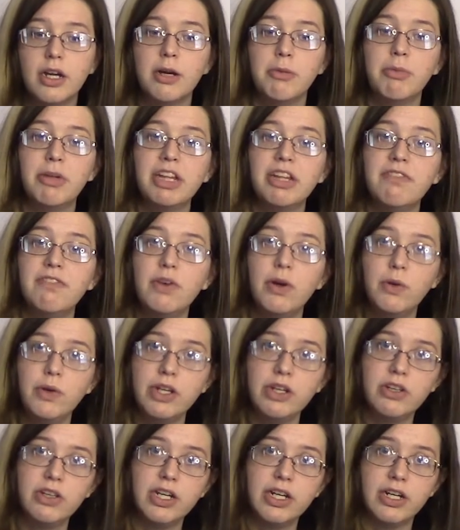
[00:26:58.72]
But the
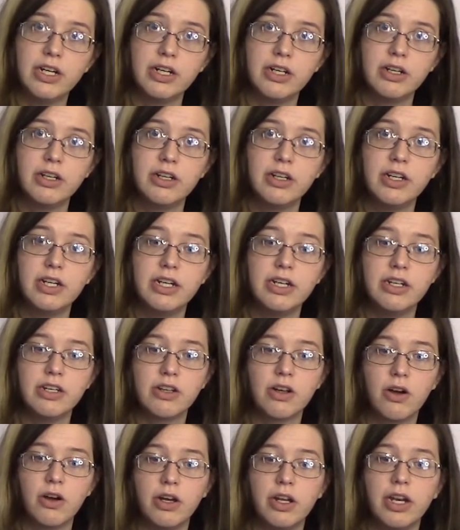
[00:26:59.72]
focus here is
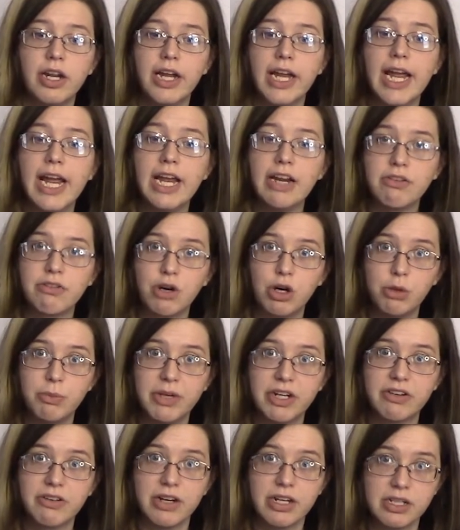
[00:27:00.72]
on
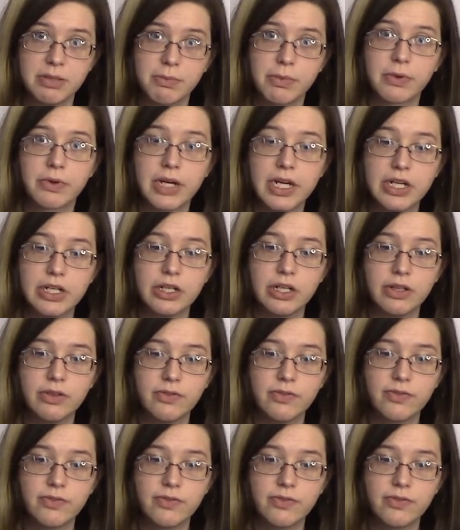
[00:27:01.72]
aerobic respiration.